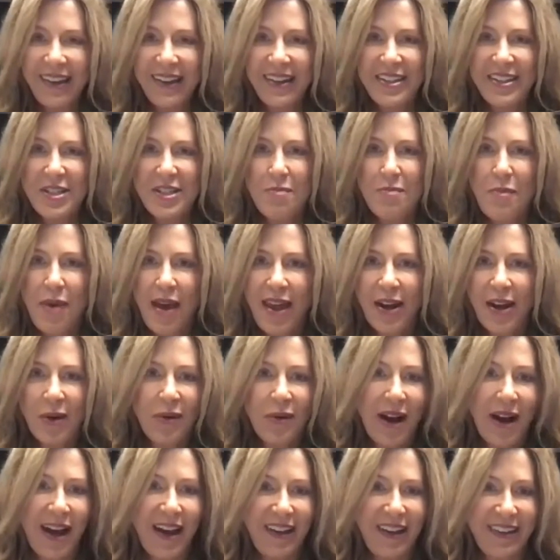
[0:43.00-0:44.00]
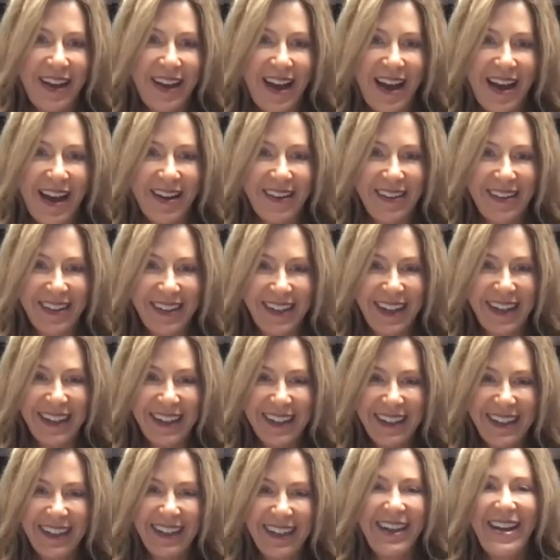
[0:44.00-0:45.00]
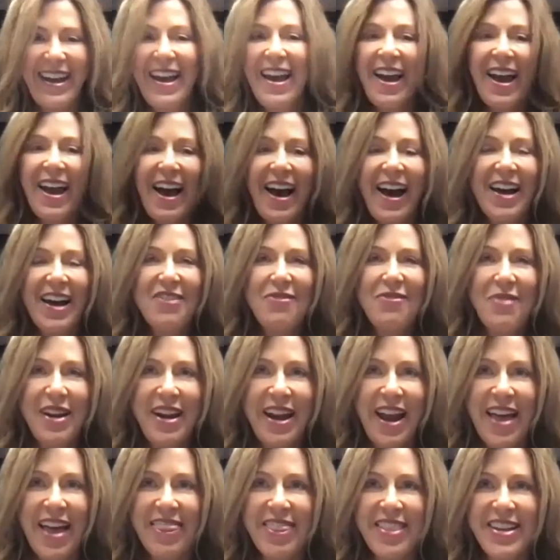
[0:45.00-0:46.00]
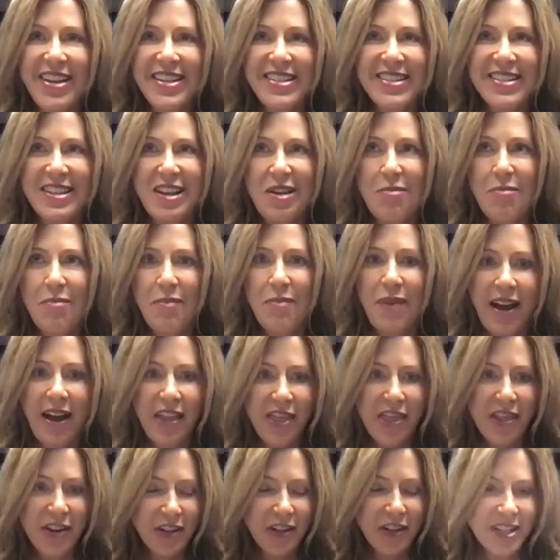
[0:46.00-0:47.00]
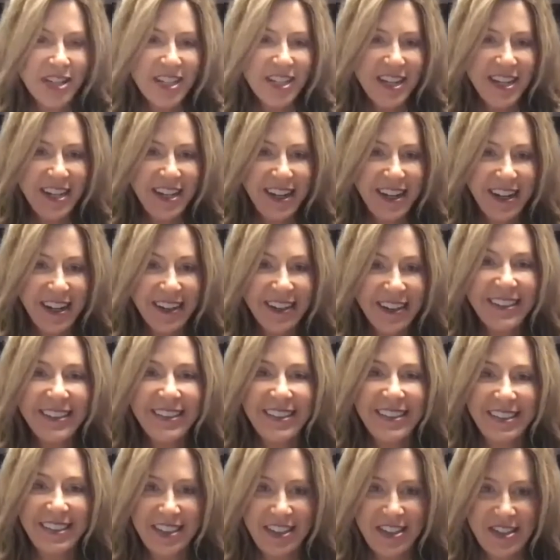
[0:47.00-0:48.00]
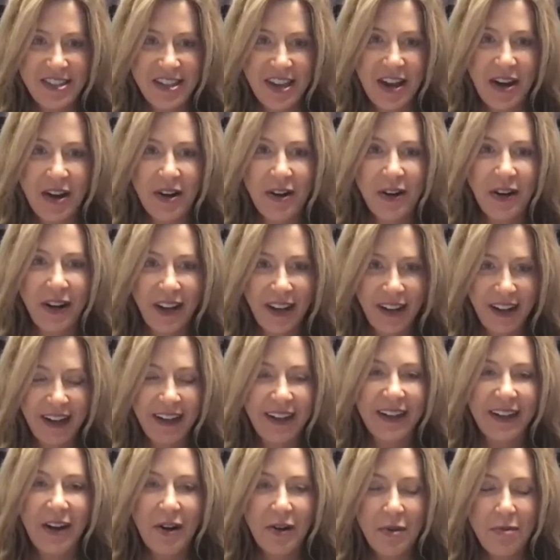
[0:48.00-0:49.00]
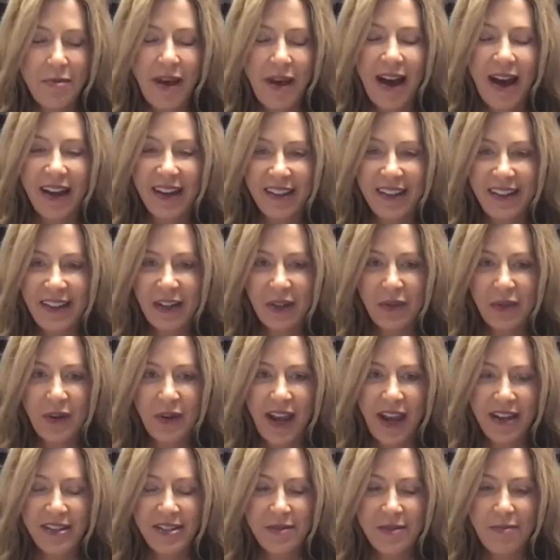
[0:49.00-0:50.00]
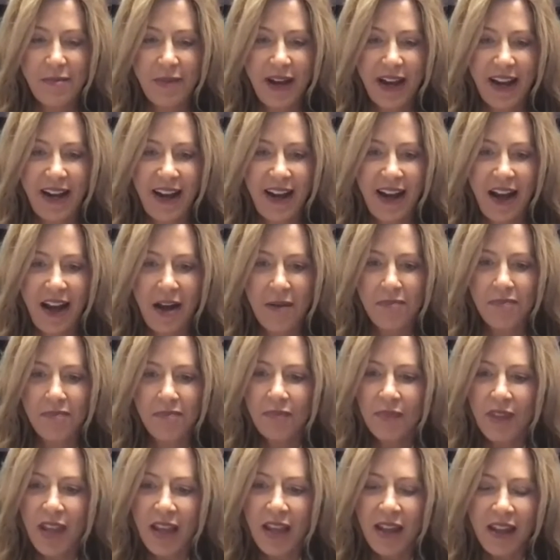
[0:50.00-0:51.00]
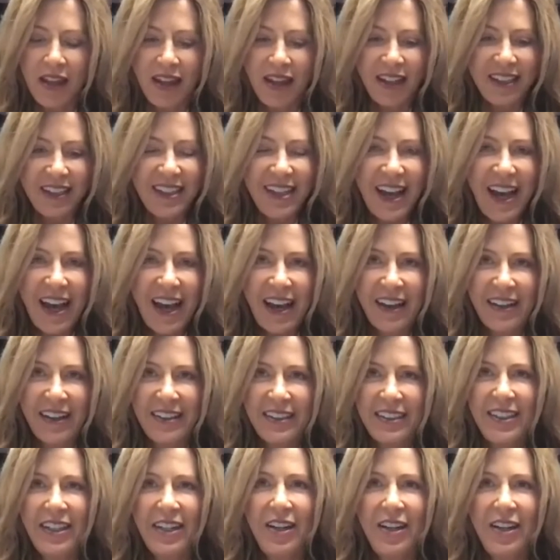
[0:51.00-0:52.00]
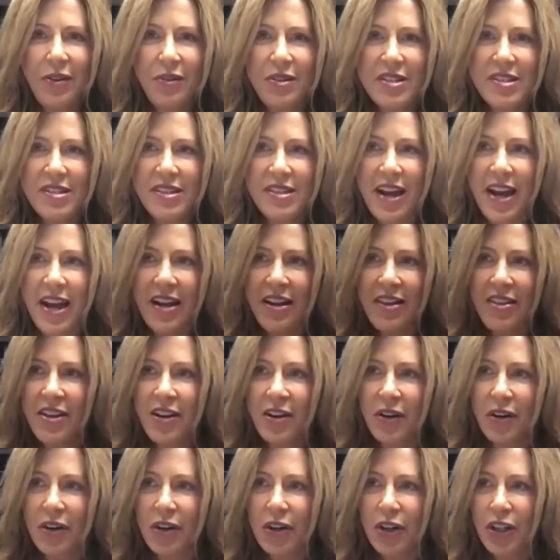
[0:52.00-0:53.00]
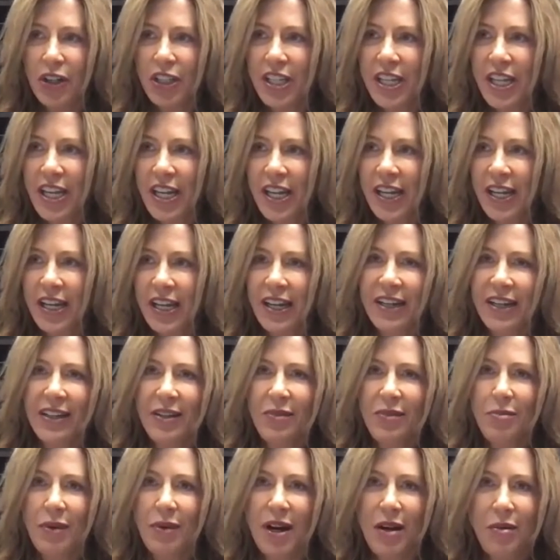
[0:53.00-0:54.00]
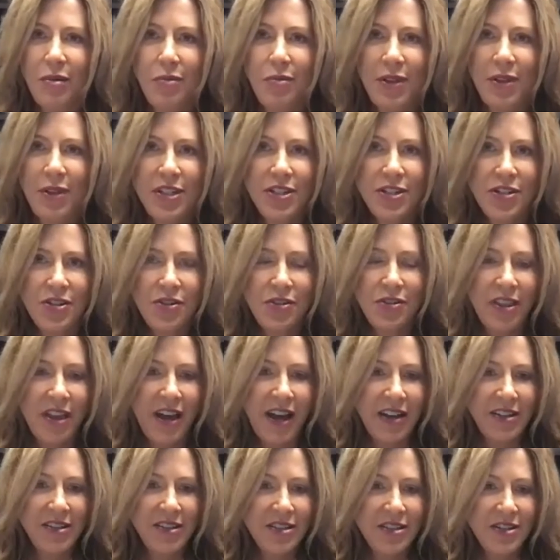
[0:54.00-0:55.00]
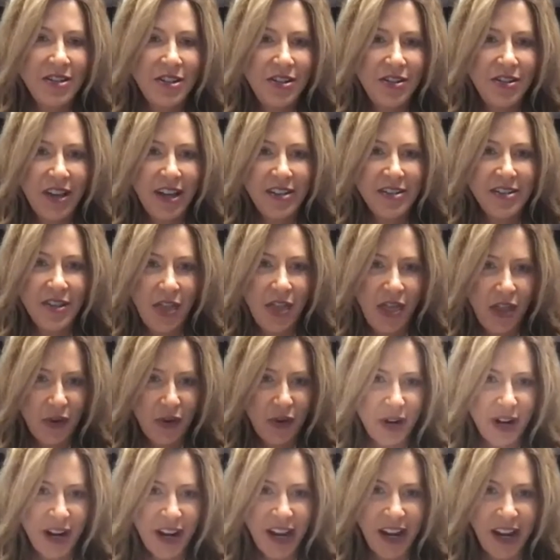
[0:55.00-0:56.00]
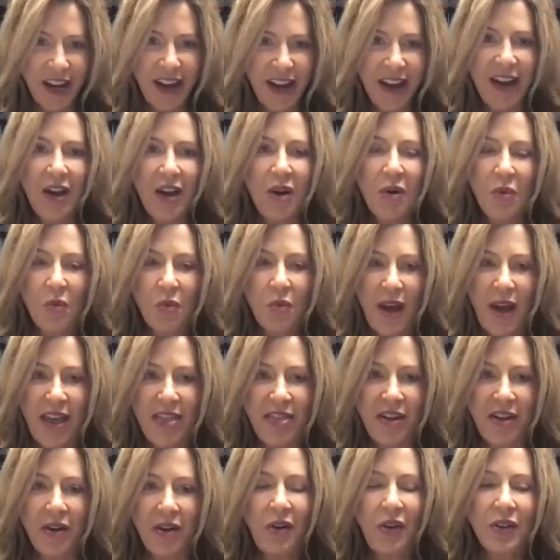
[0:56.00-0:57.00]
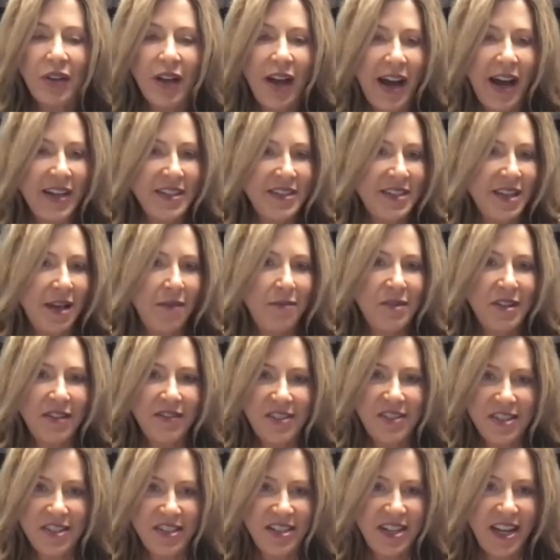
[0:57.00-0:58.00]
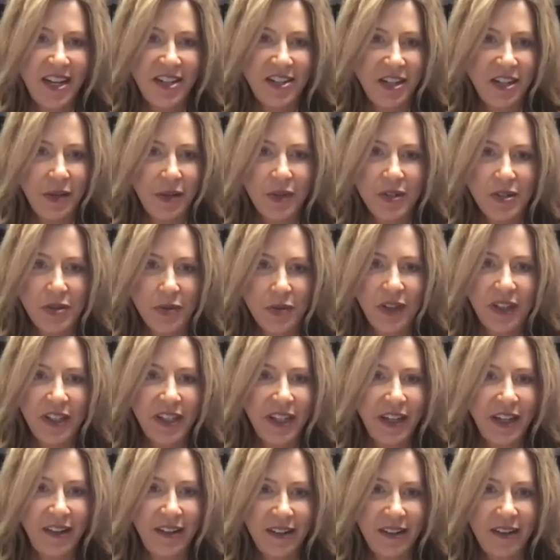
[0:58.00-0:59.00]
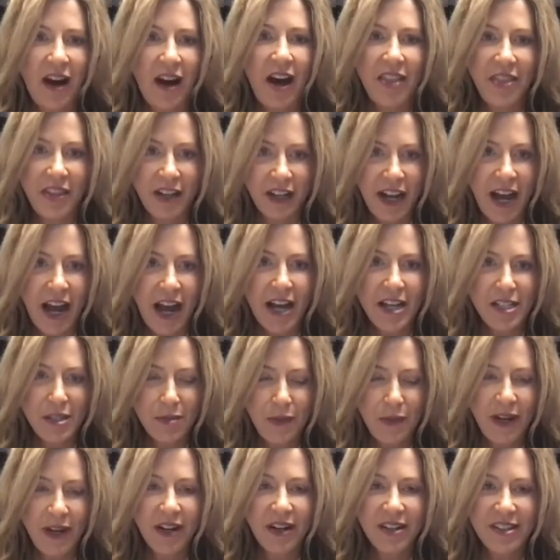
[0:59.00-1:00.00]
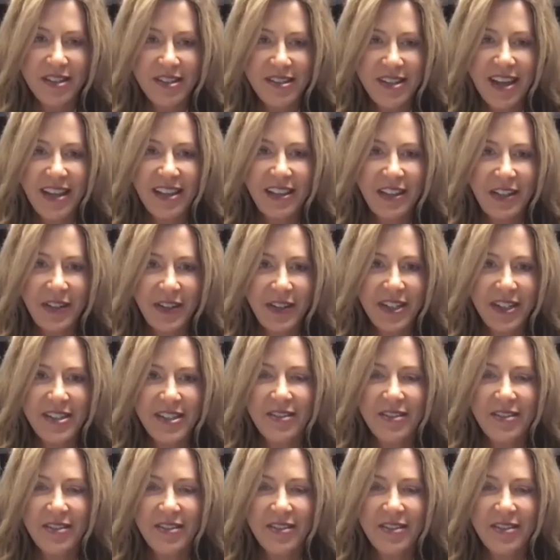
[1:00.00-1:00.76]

it's been a while now. I've been at this about 13 years. So going back a little ways, but it was kind of the early, probably 2000, 2003, when the whole concept of staging was really on the cusp here in St. Louis.